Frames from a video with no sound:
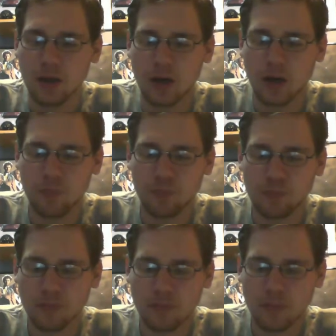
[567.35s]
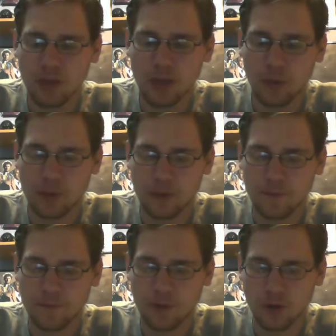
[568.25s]
yeah, without
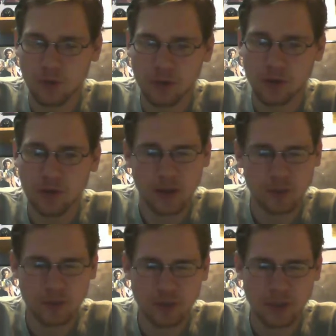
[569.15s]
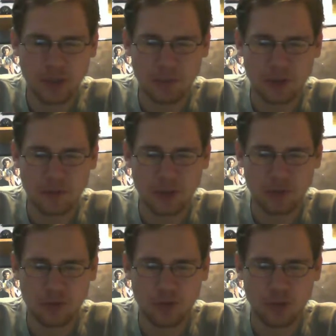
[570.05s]
further ado, I will try to keep this
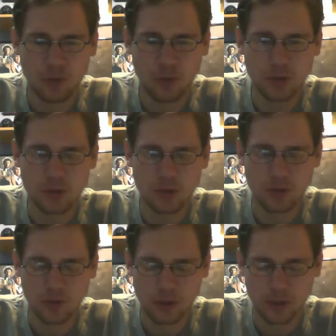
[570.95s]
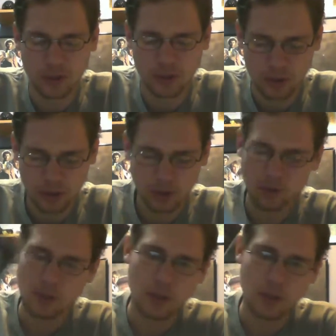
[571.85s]
video short, so I'm going to continue.